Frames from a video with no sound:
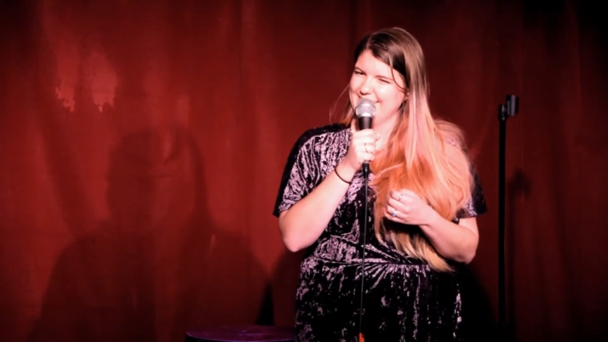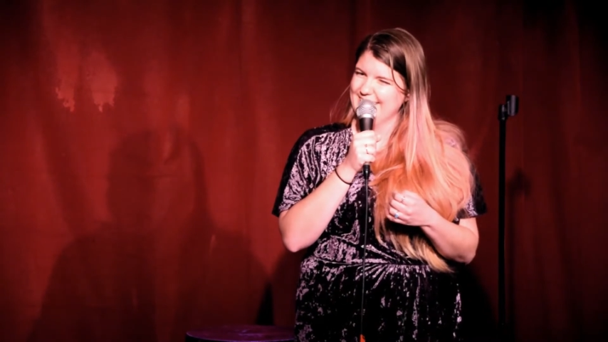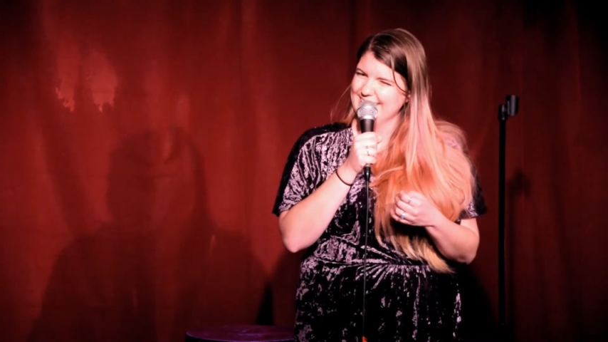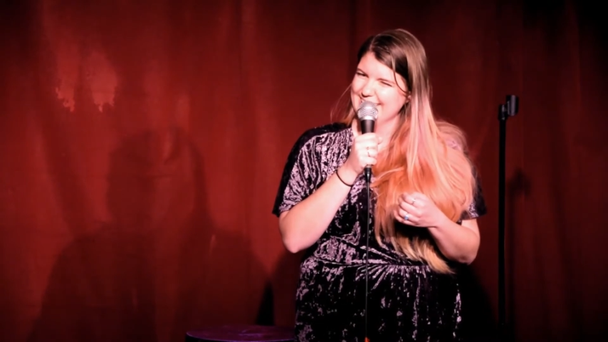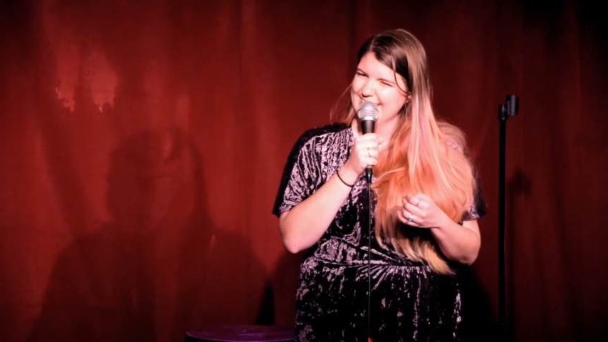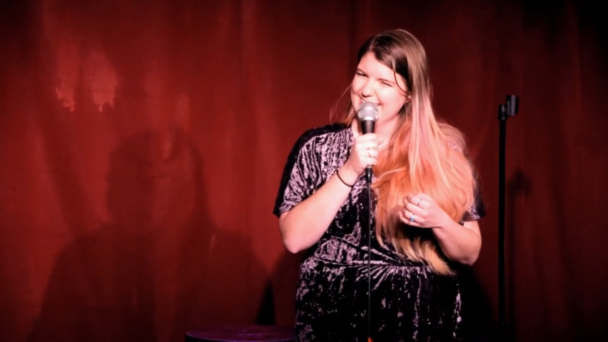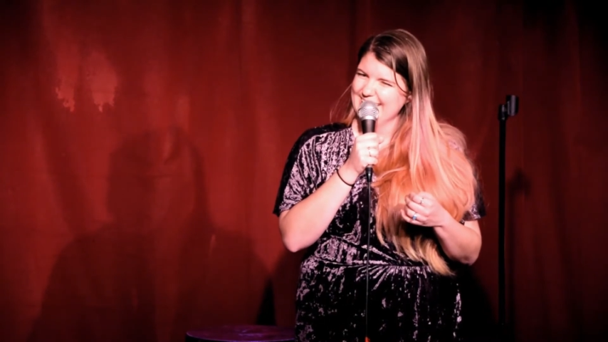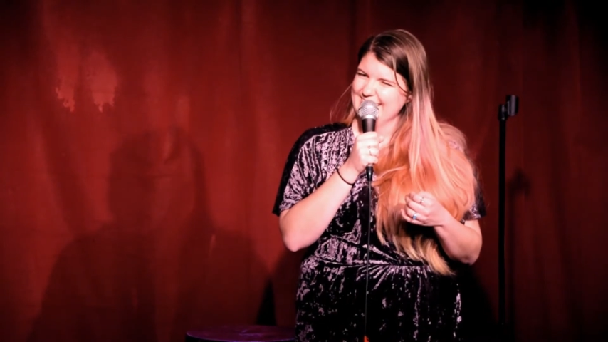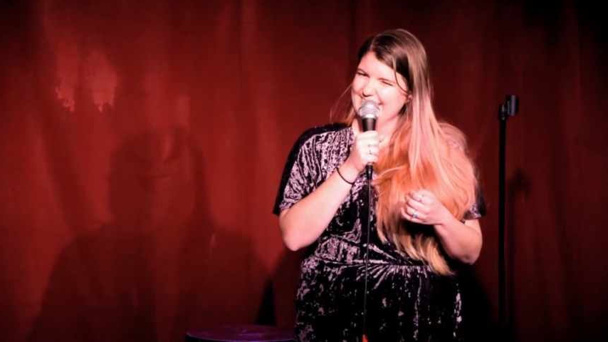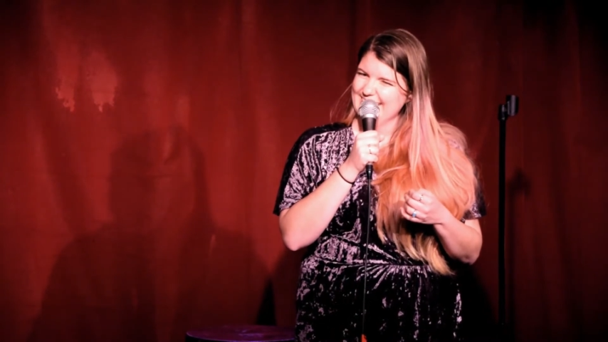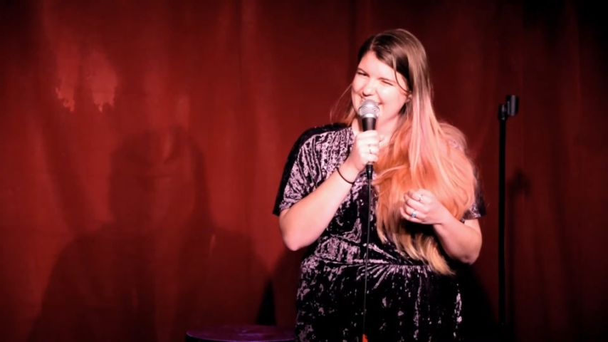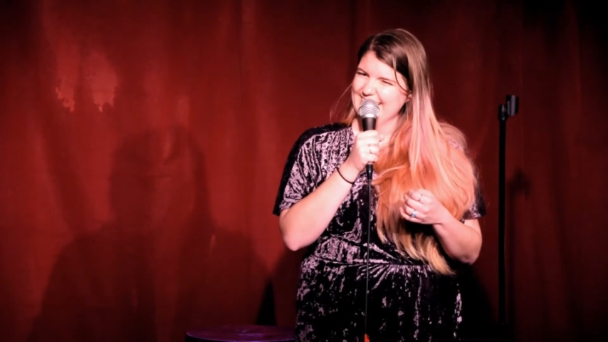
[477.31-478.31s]

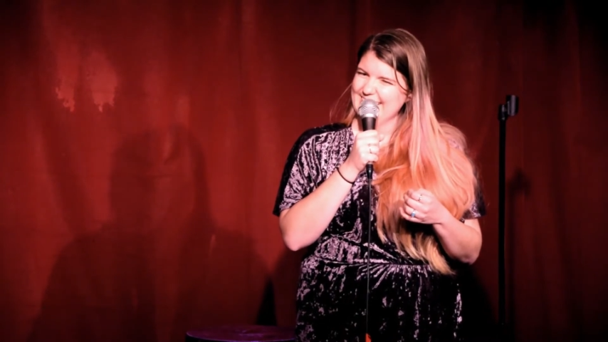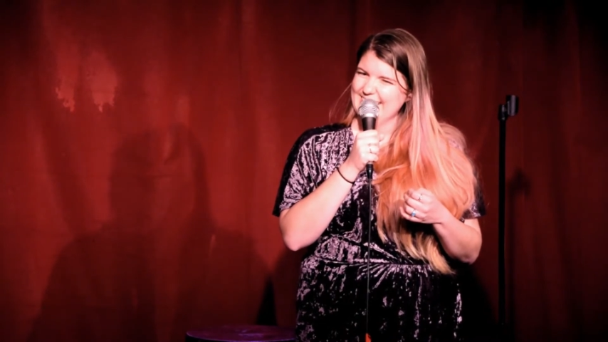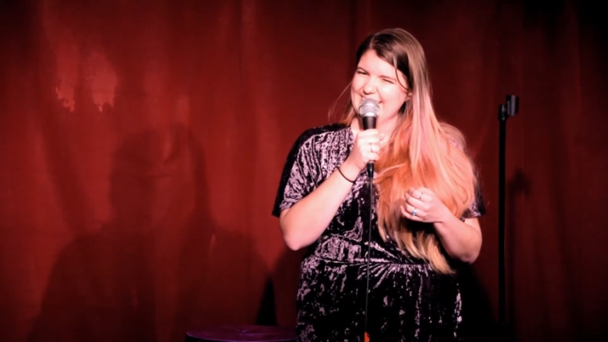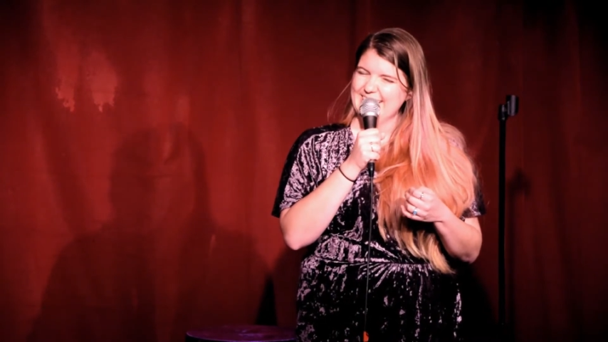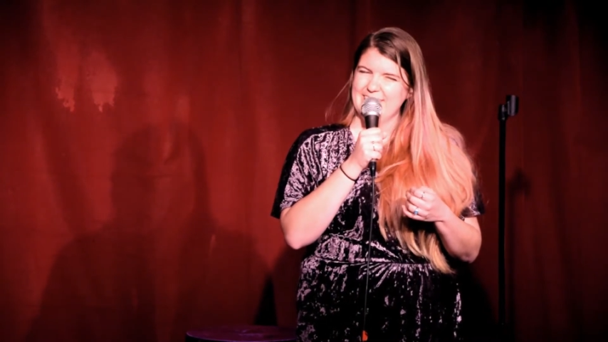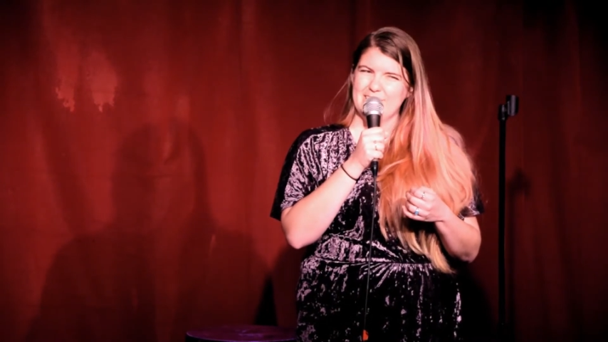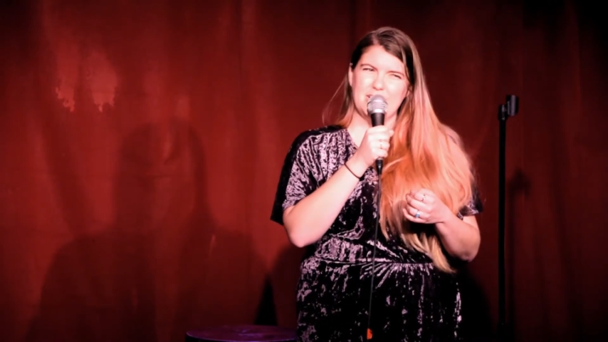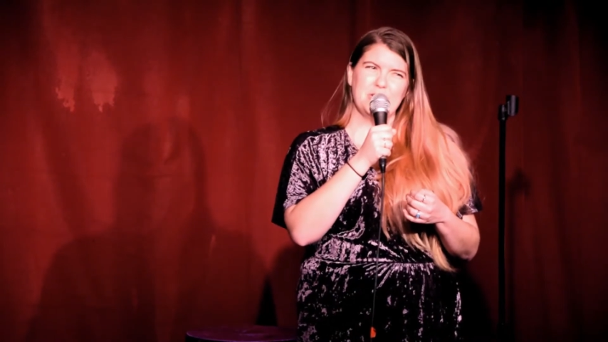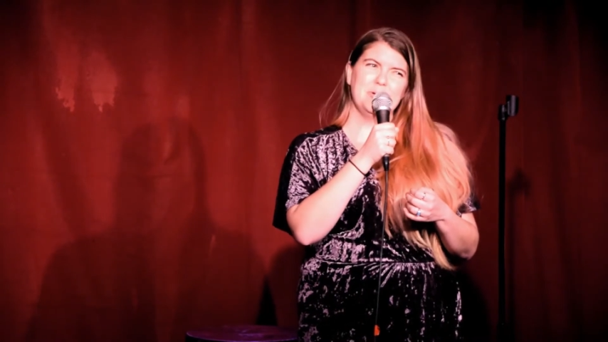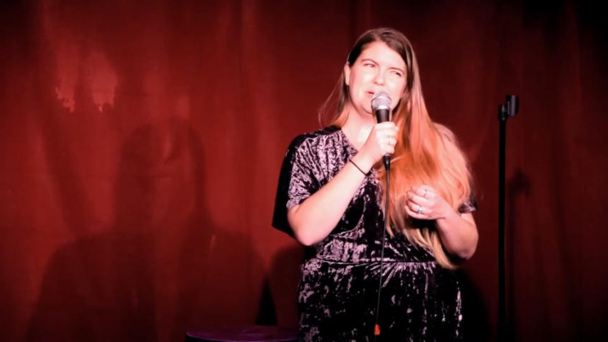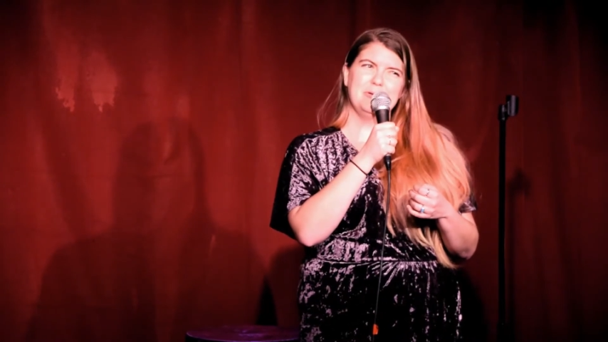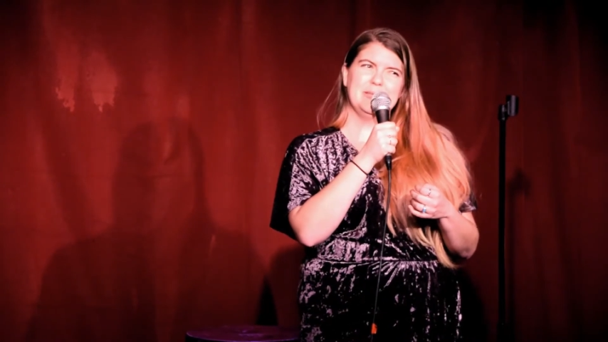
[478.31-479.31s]
Like,
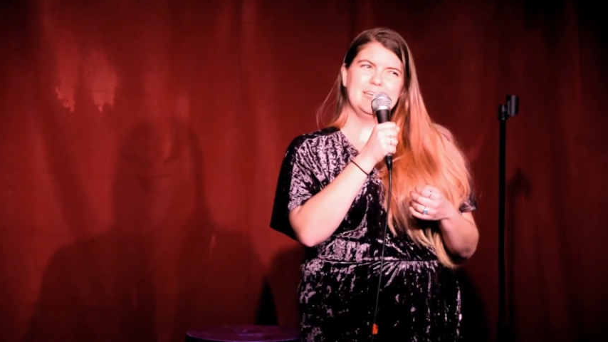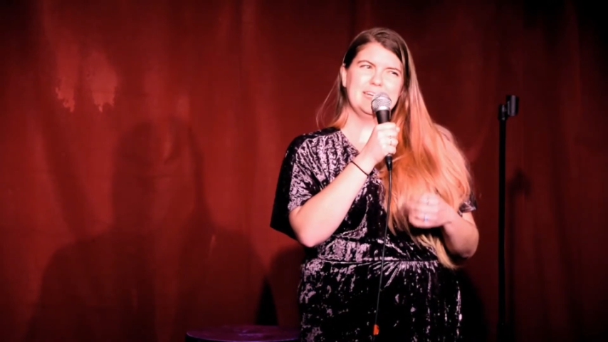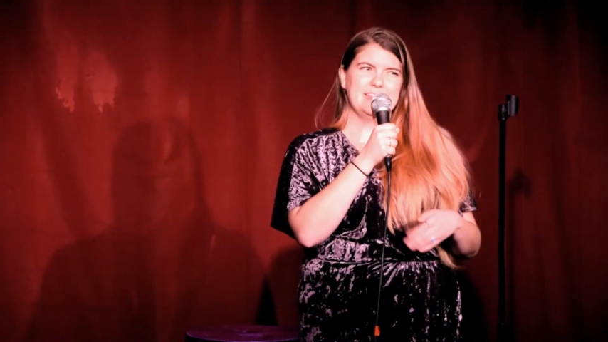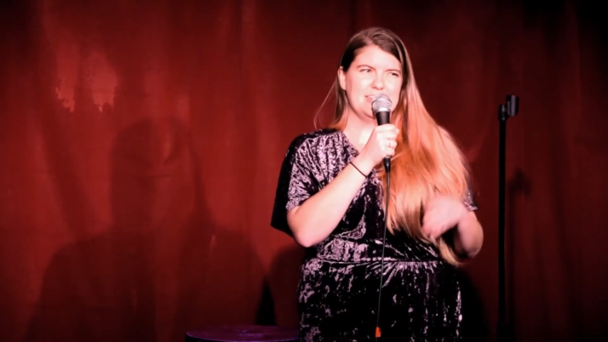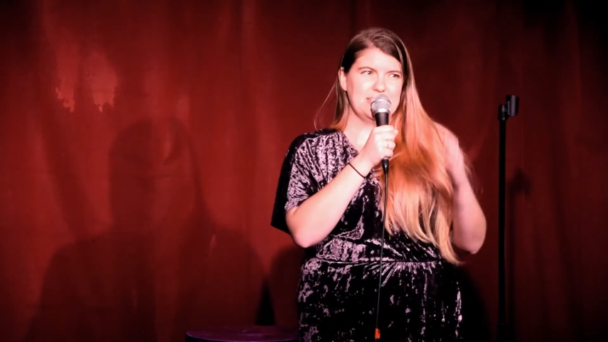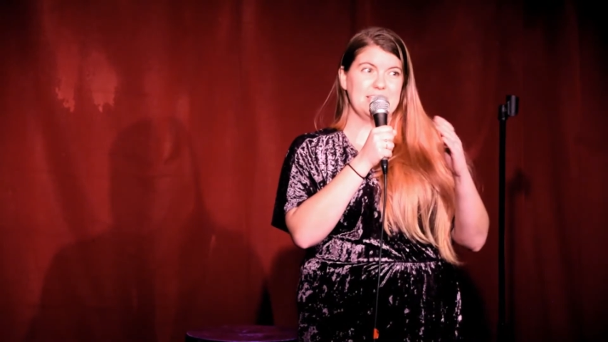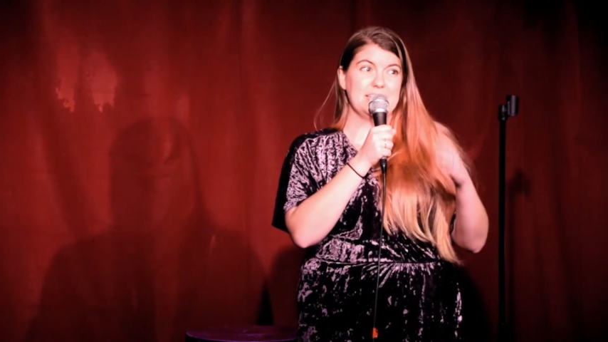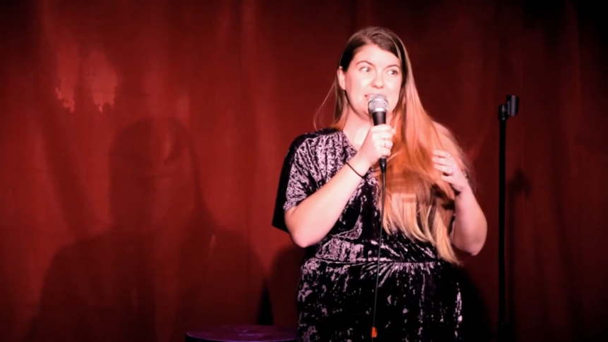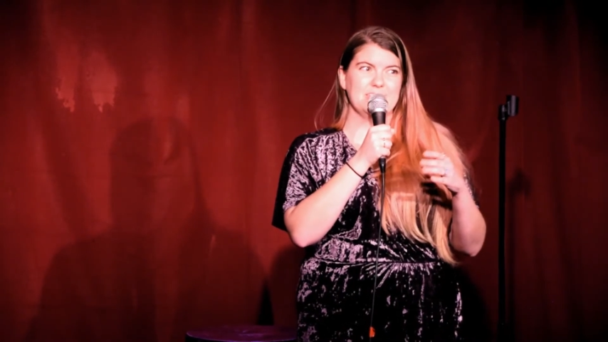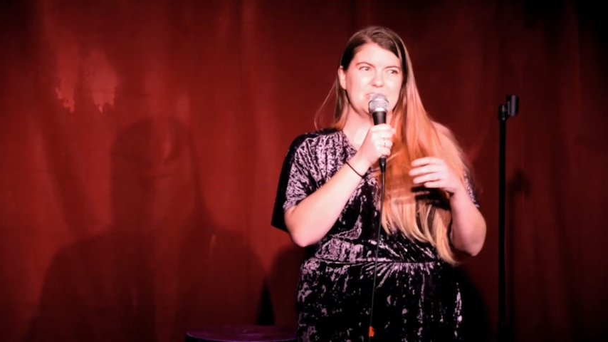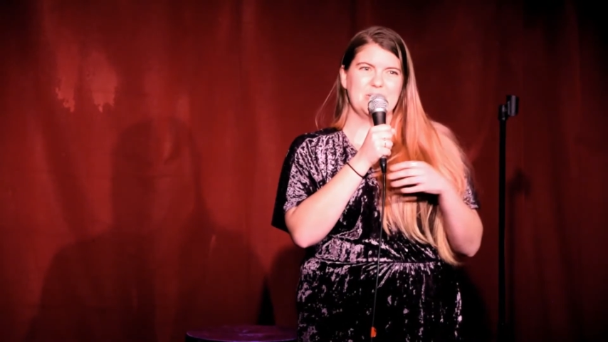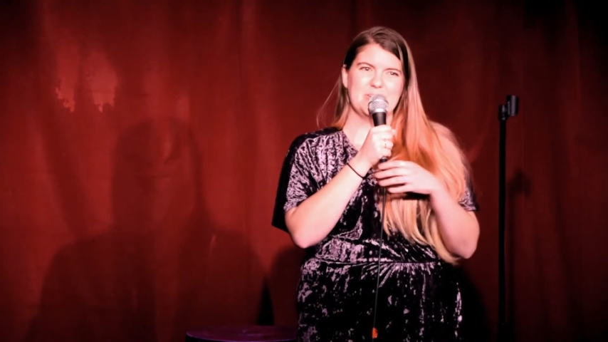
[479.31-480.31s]
we're really nice. And then they like
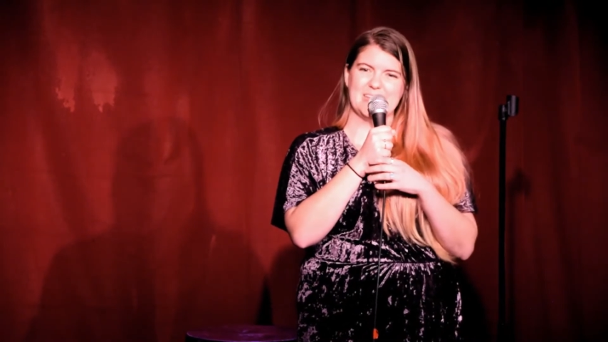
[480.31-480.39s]
kill you in the